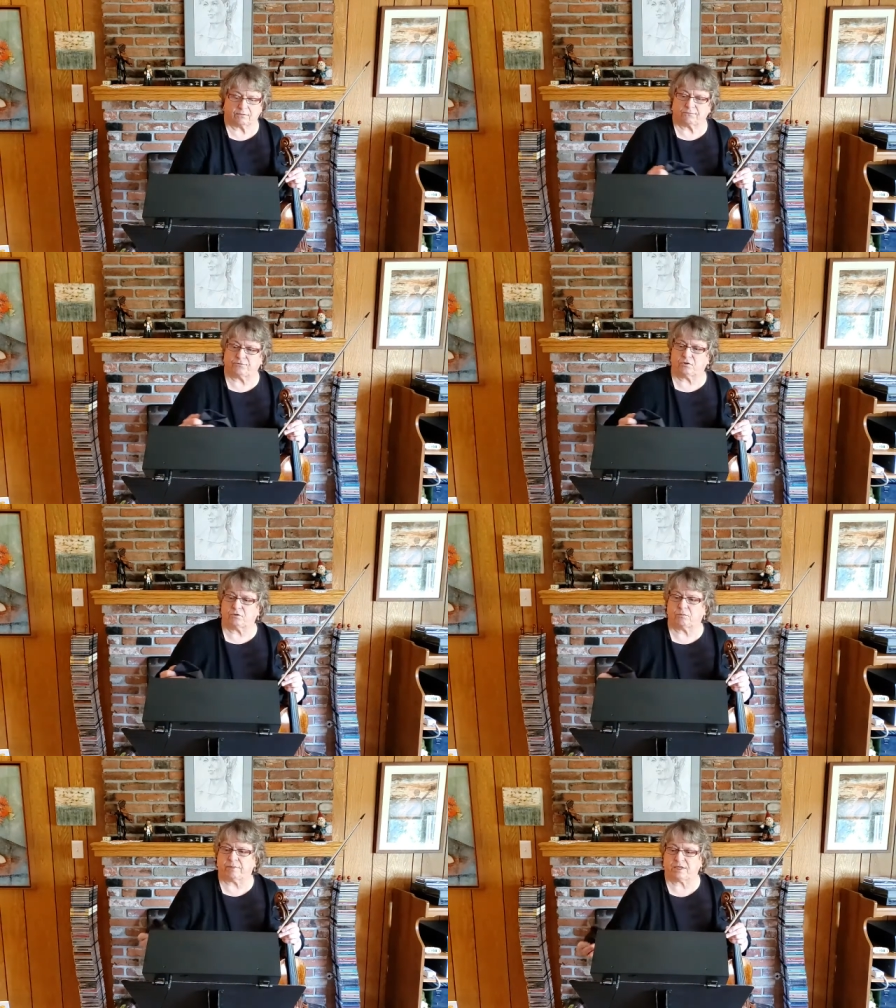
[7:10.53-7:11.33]

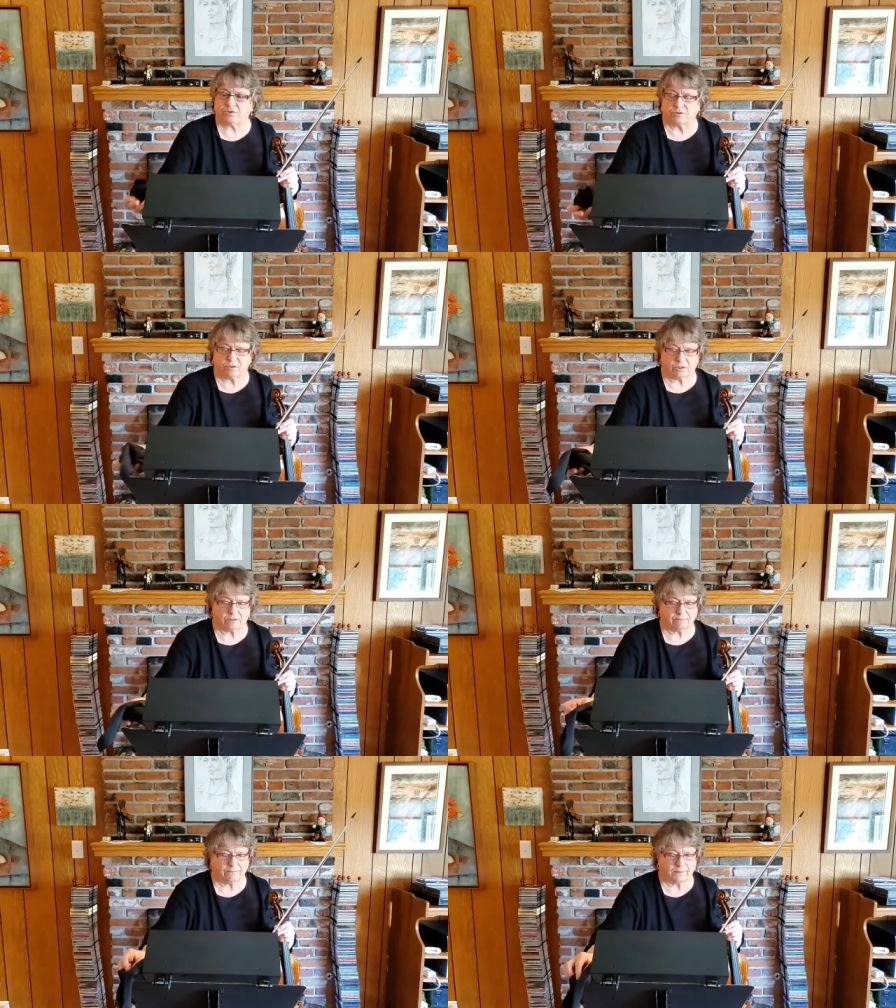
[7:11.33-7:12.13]
few measures
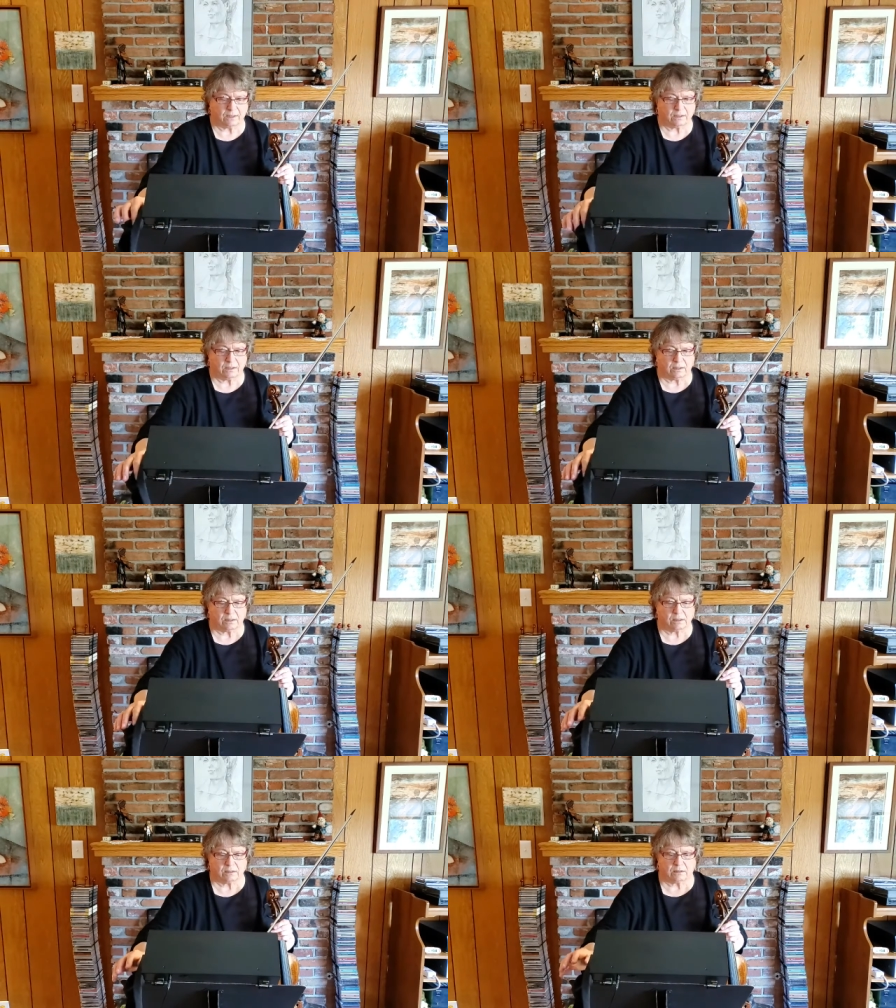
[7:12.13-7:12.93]

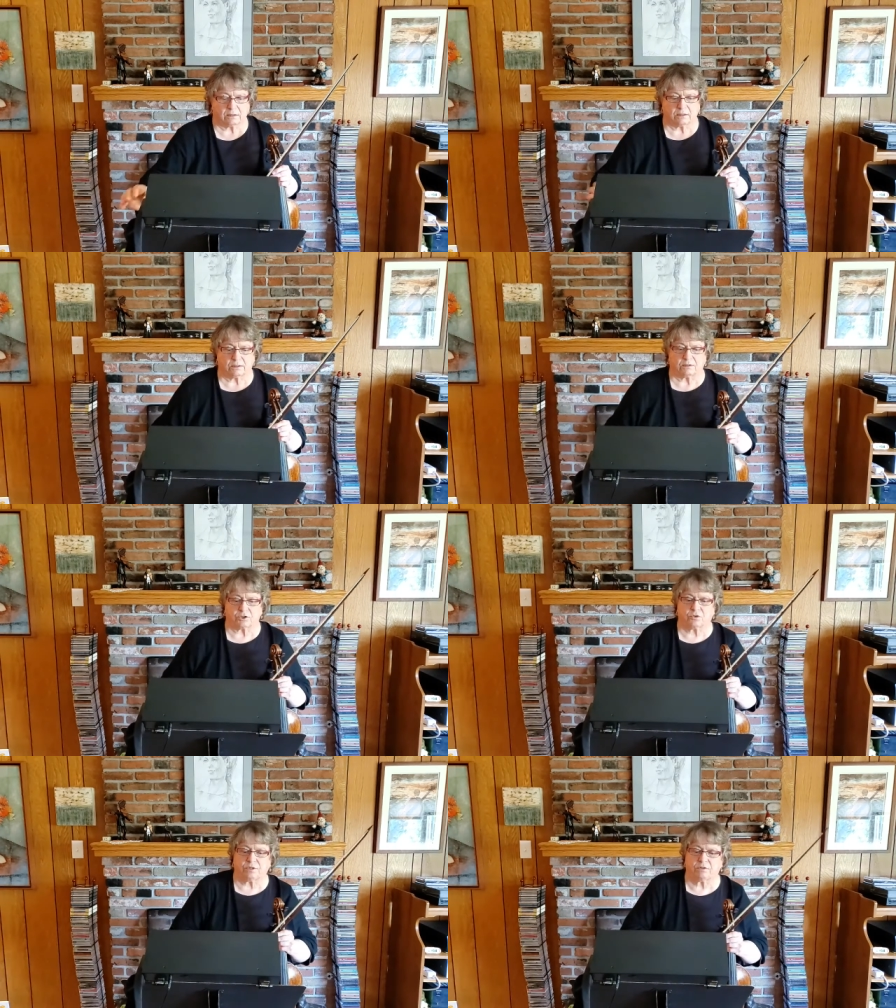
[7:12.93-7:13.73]
showing